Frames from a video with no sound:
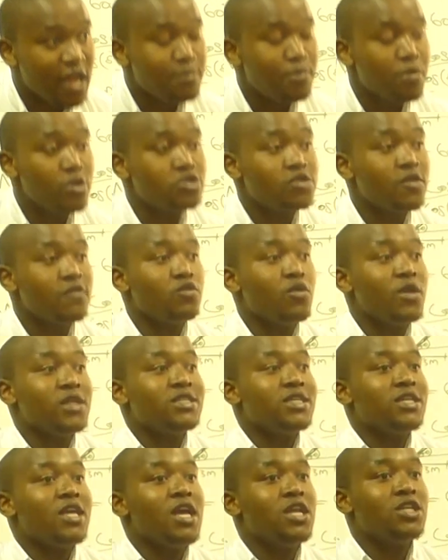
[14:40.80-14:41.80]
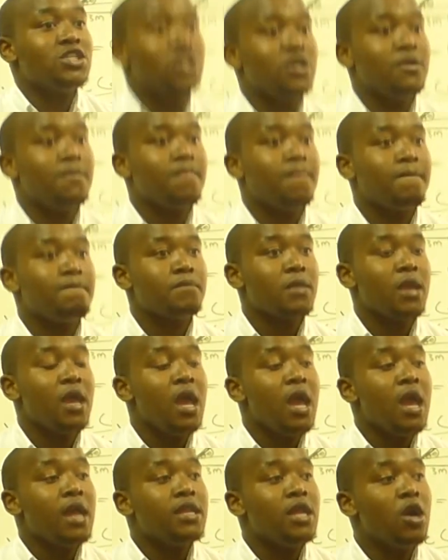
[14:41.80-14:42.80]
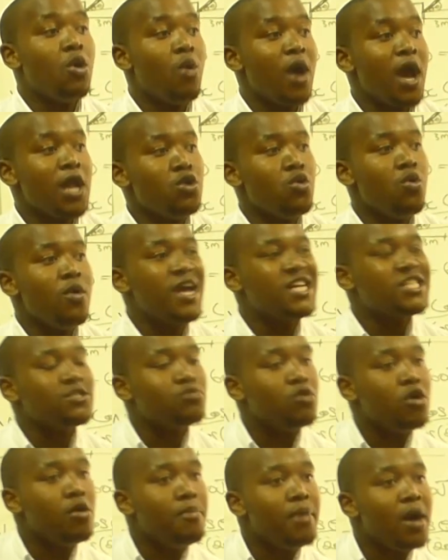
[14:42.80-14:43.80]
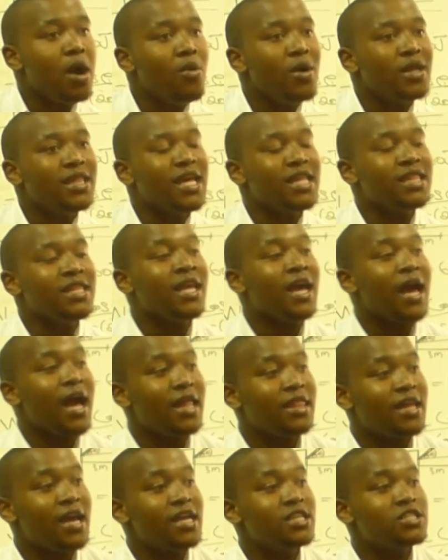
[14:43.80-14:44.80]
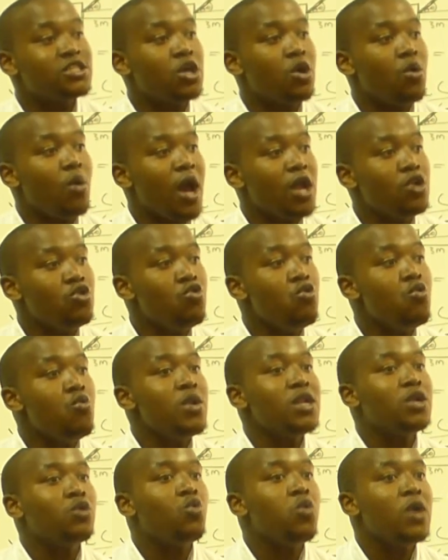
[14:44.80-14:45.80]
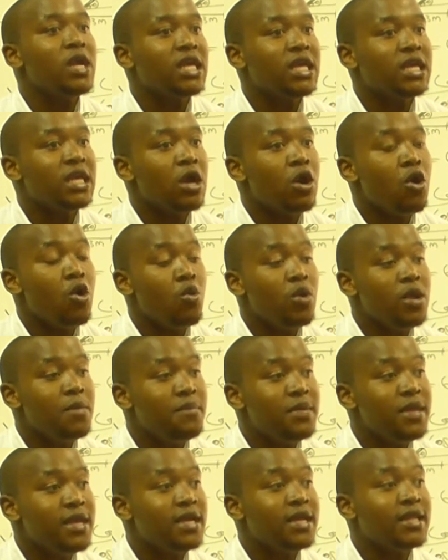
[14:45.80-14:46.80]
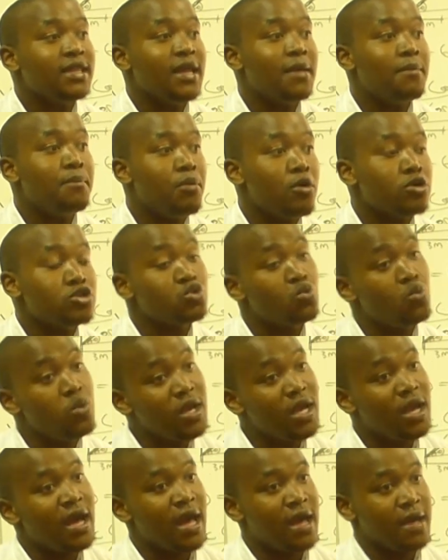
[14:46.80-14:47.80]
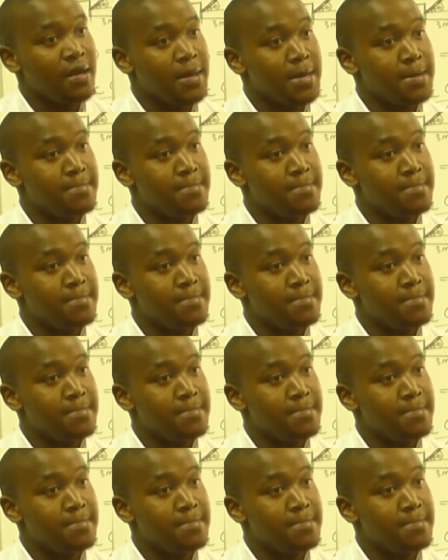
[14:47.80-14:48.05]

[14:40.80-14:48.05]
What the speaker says: that box of 20 kg. The one who has more power than the other is the one who will pick the box quicker.